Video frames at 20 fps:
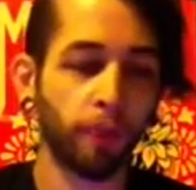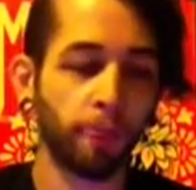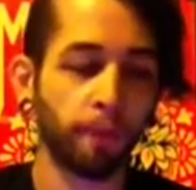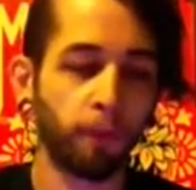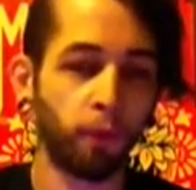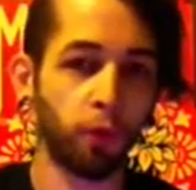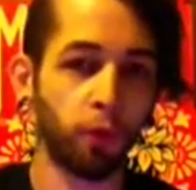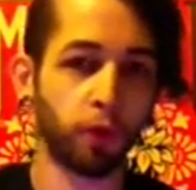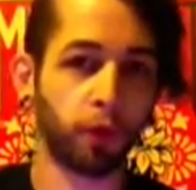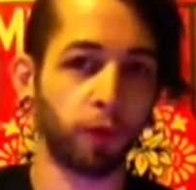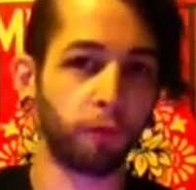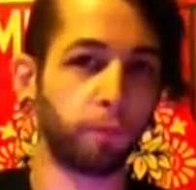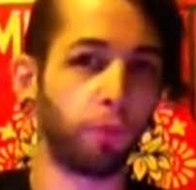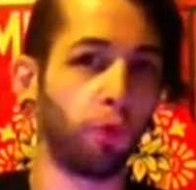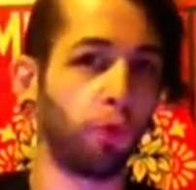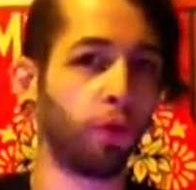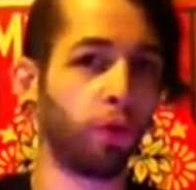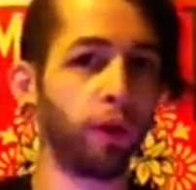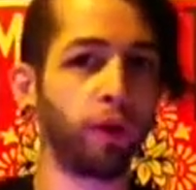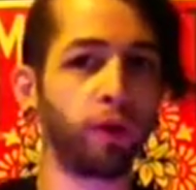or your
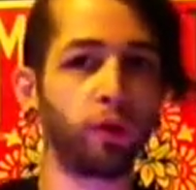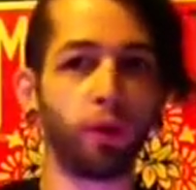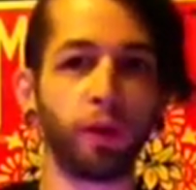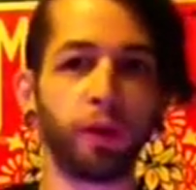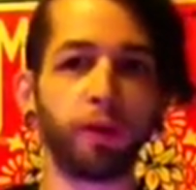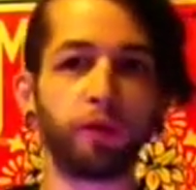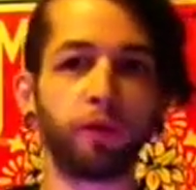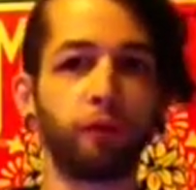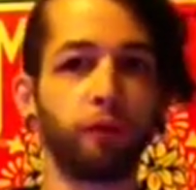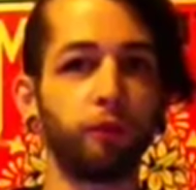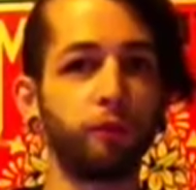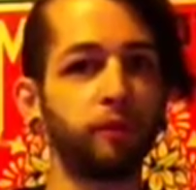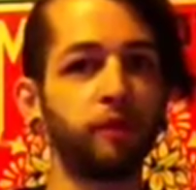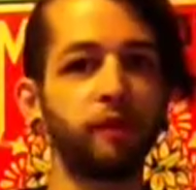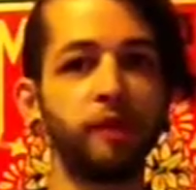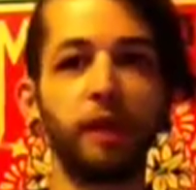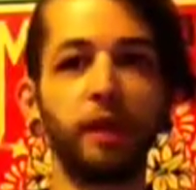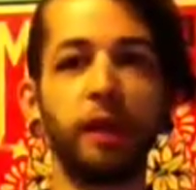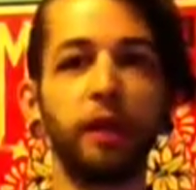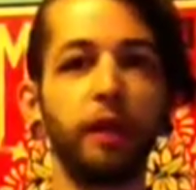poi going from,
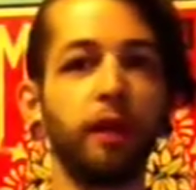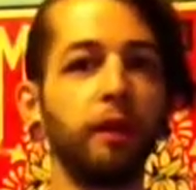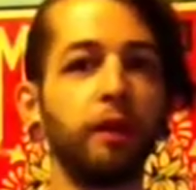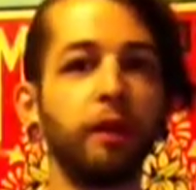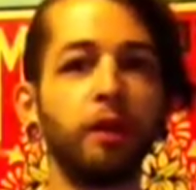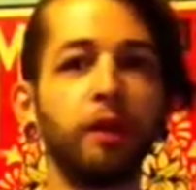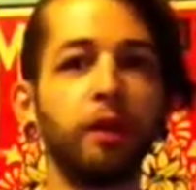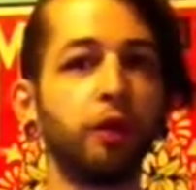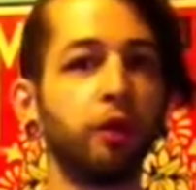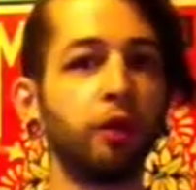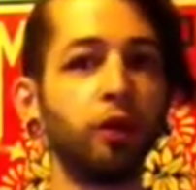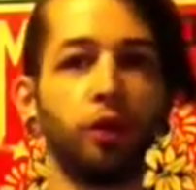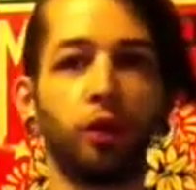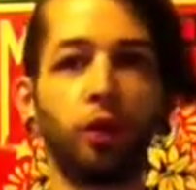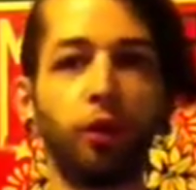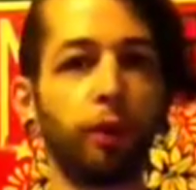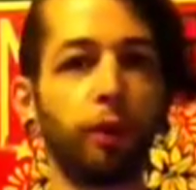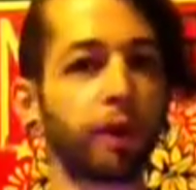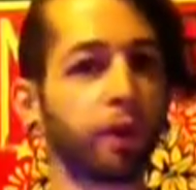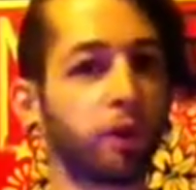say, you know, a
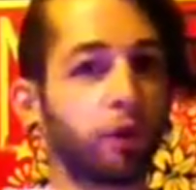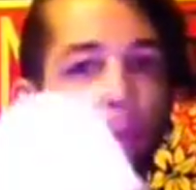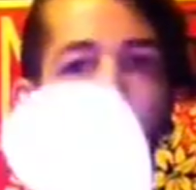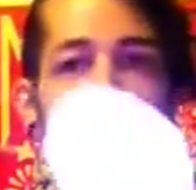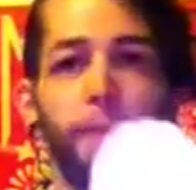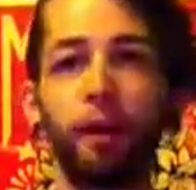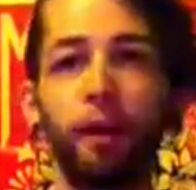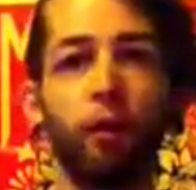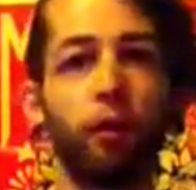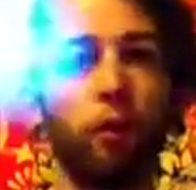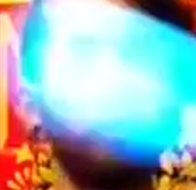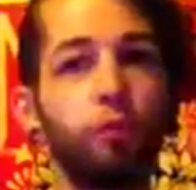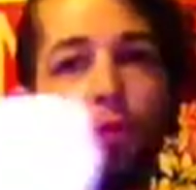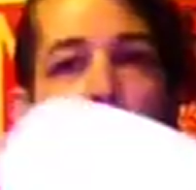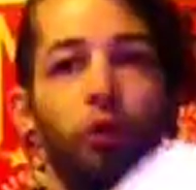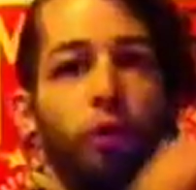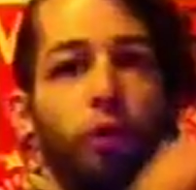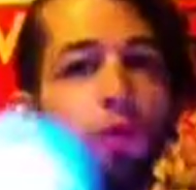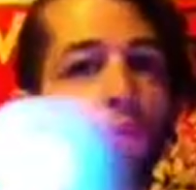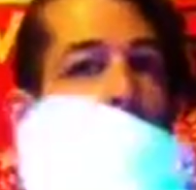regular barrel
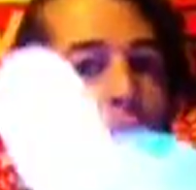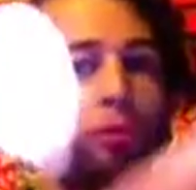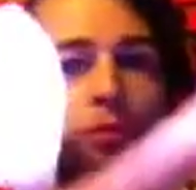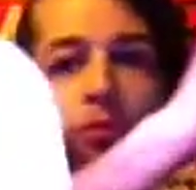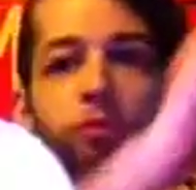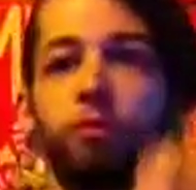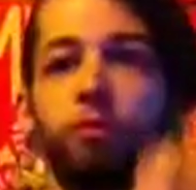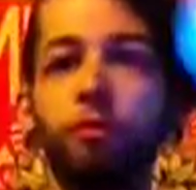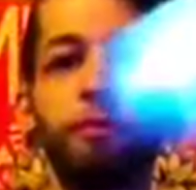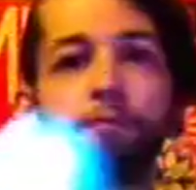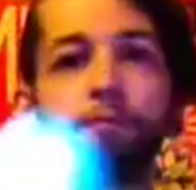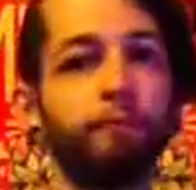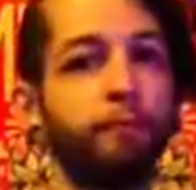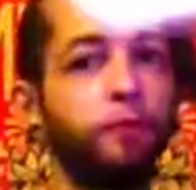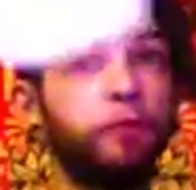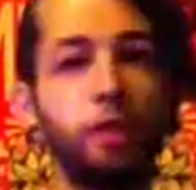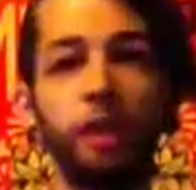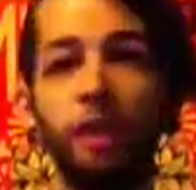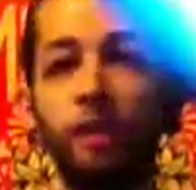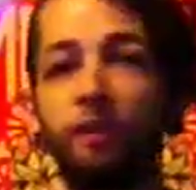roll,
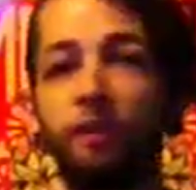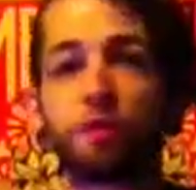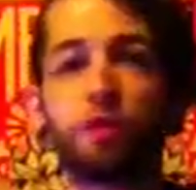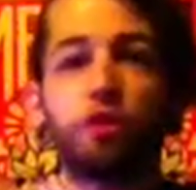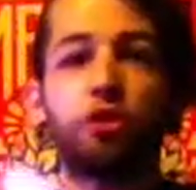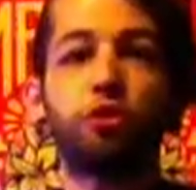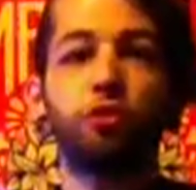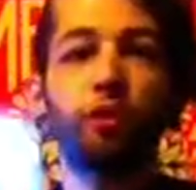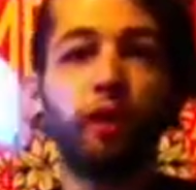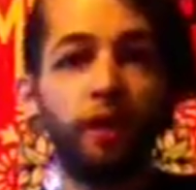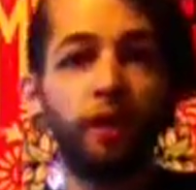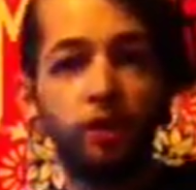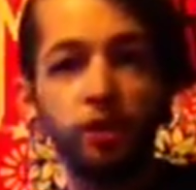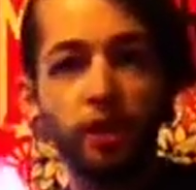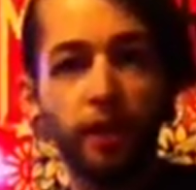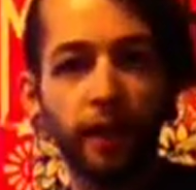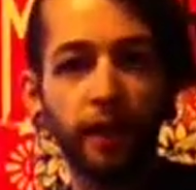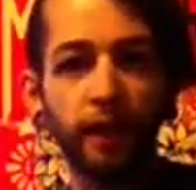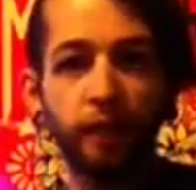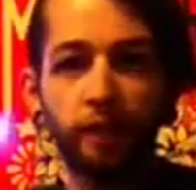even straight
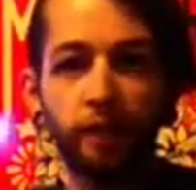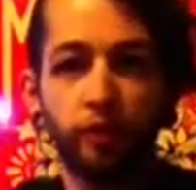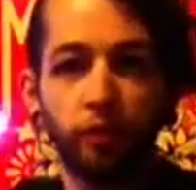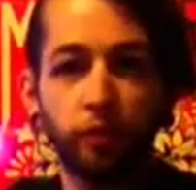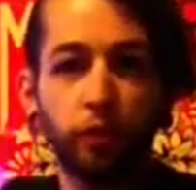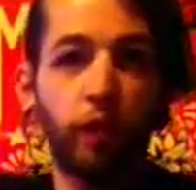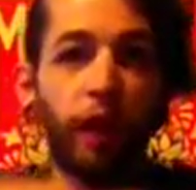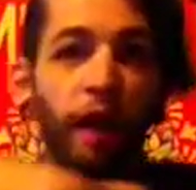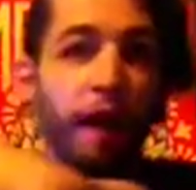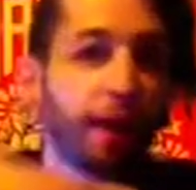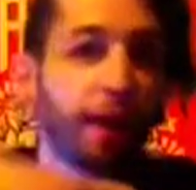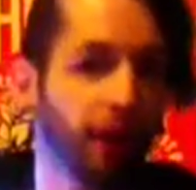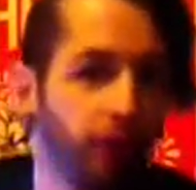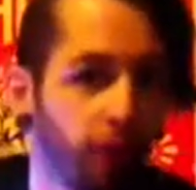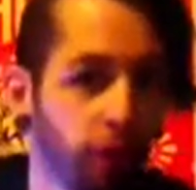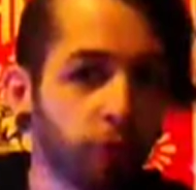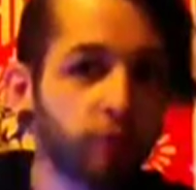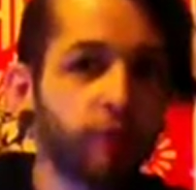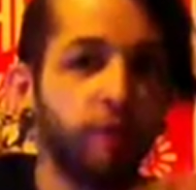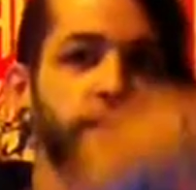jackets or
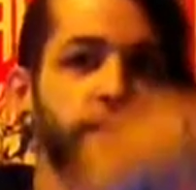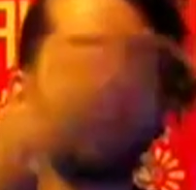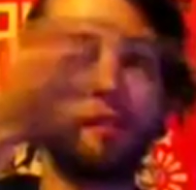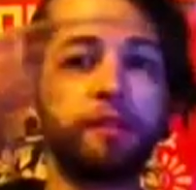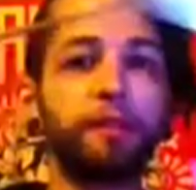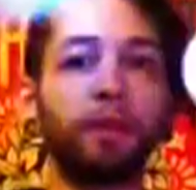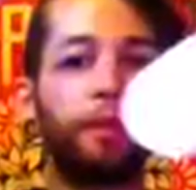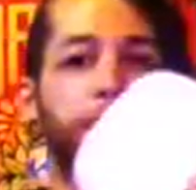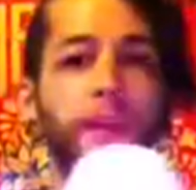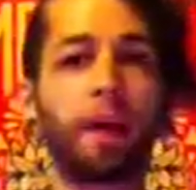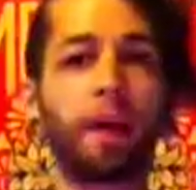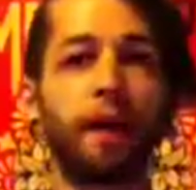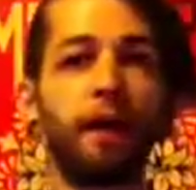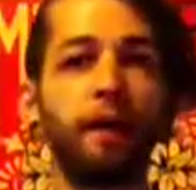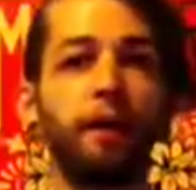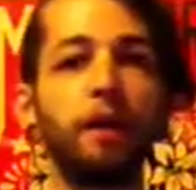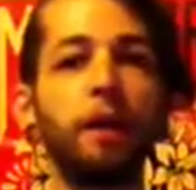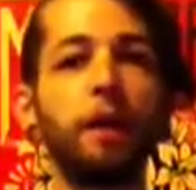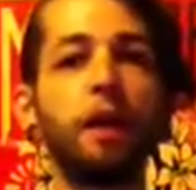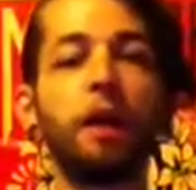lockouts, things like that.
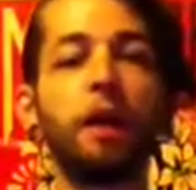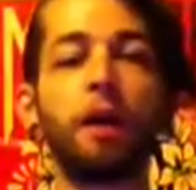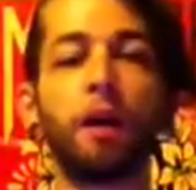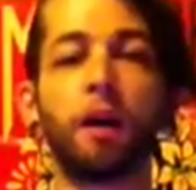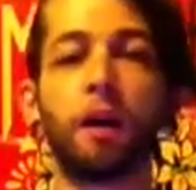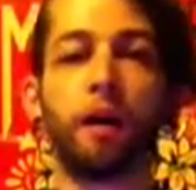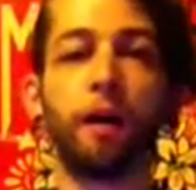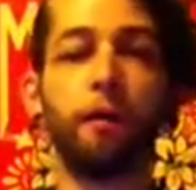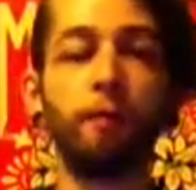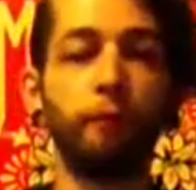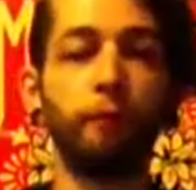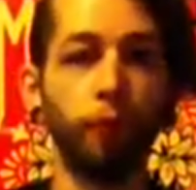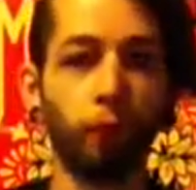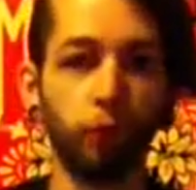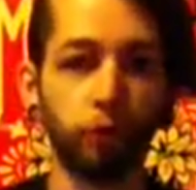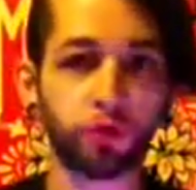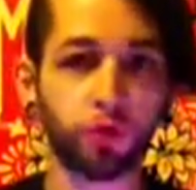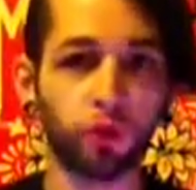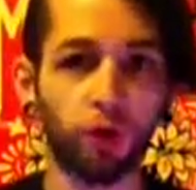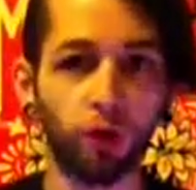
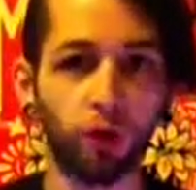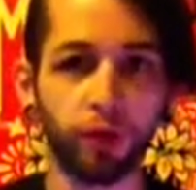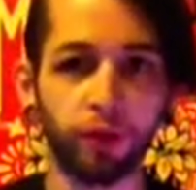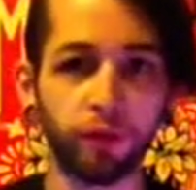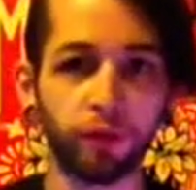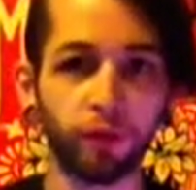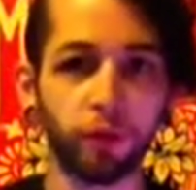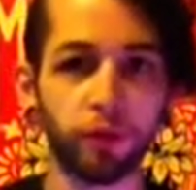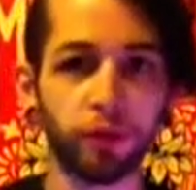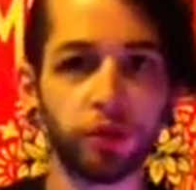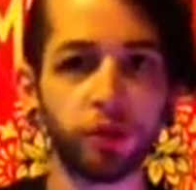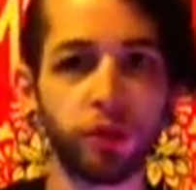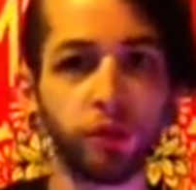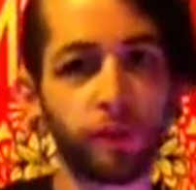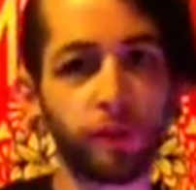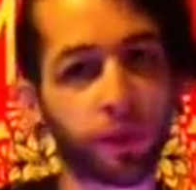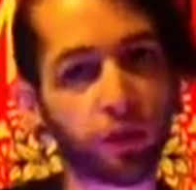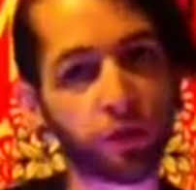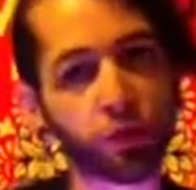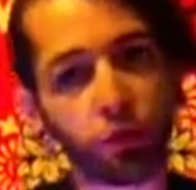Those are all inversions
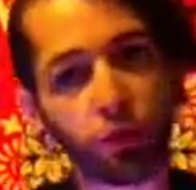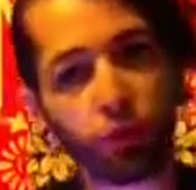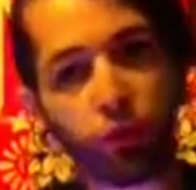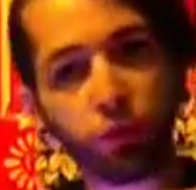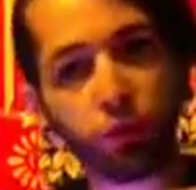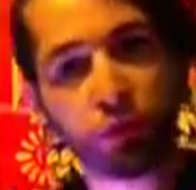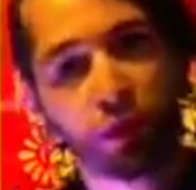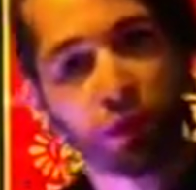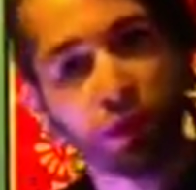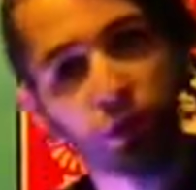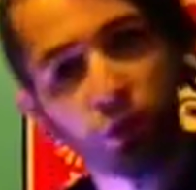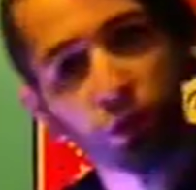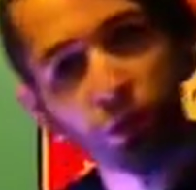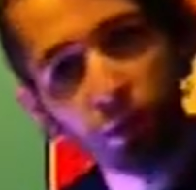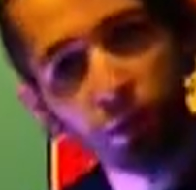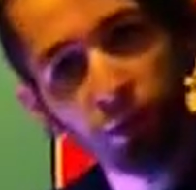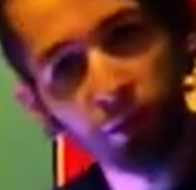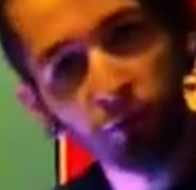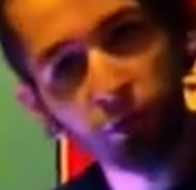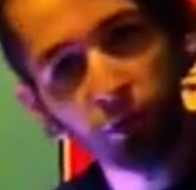because you're using a
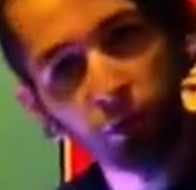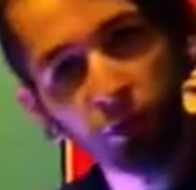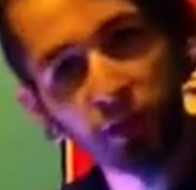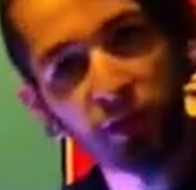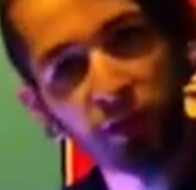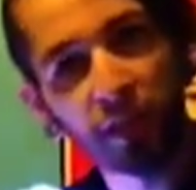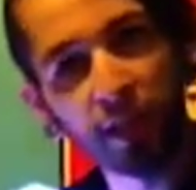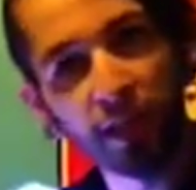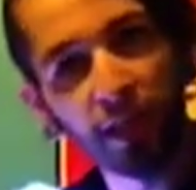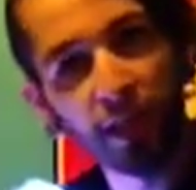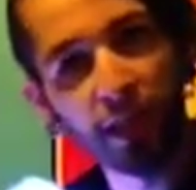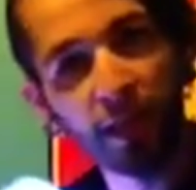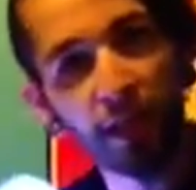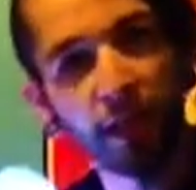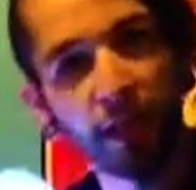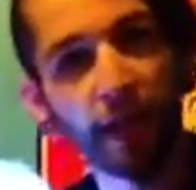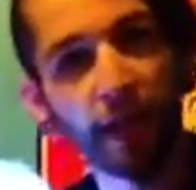degree of twist to get in and